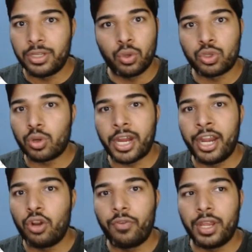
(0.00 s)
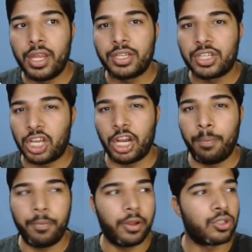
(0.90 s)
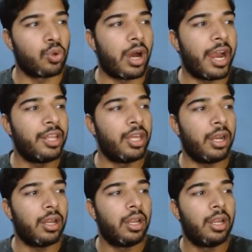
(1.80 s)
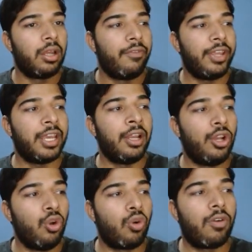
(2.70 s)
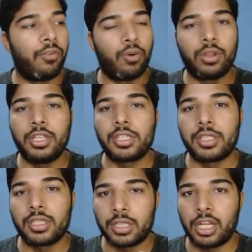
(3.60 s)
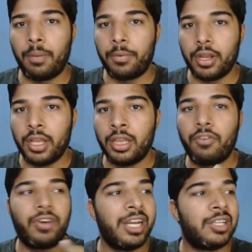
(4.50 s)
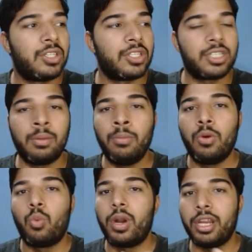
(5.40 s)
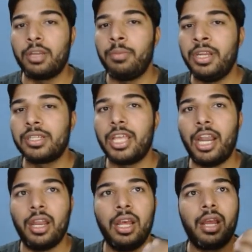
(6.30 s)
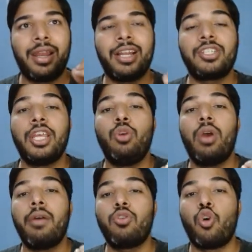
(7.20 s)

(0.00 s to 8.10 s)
is also kind of a script. So either we can look for this script in the file system. What it means that, let's say you have